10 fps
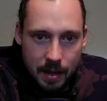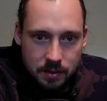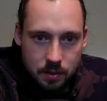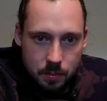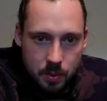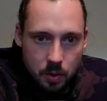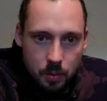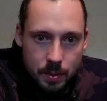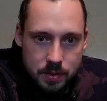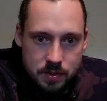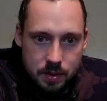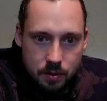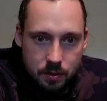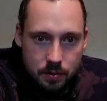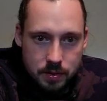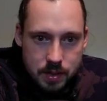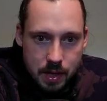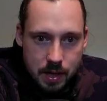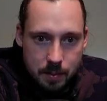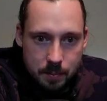to the Pokemon Center all the
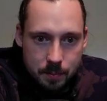time.